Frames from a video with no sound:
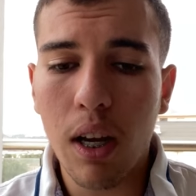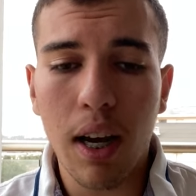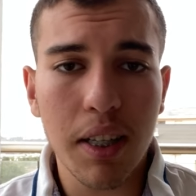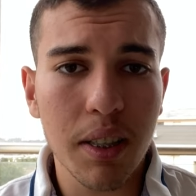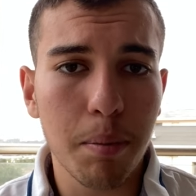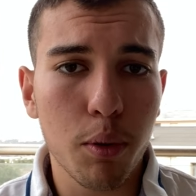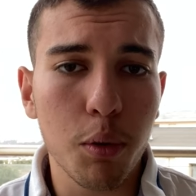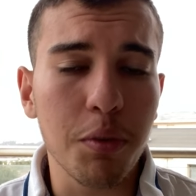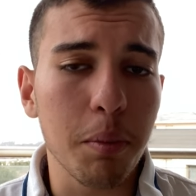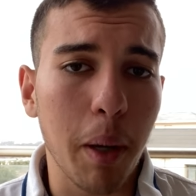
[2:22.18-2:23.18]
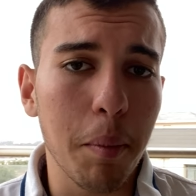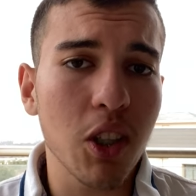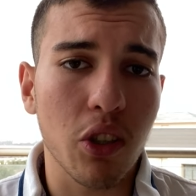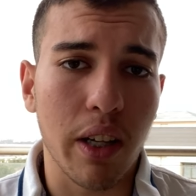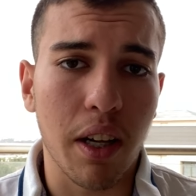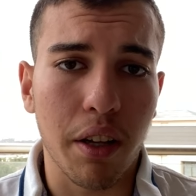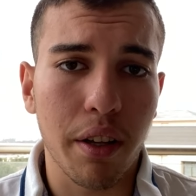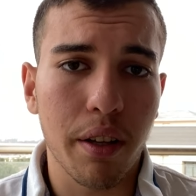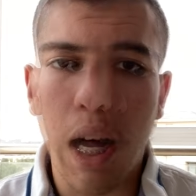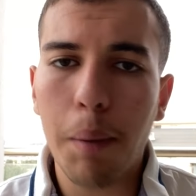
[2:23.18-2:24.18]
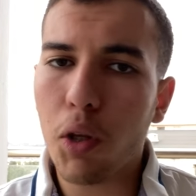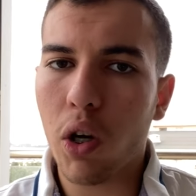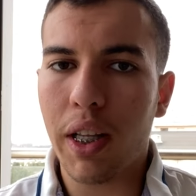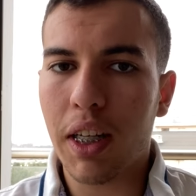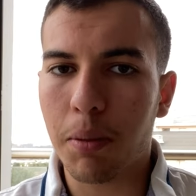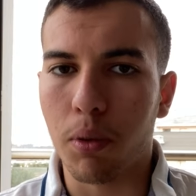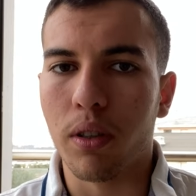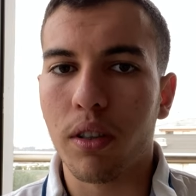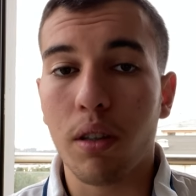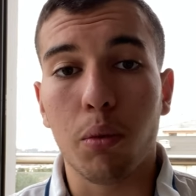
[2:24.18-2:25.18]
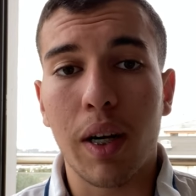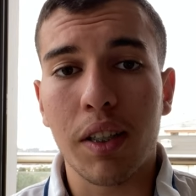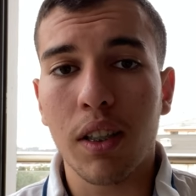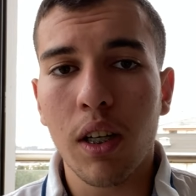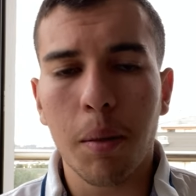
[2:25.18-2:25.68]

has improved my mental health. I'm not an expert, right?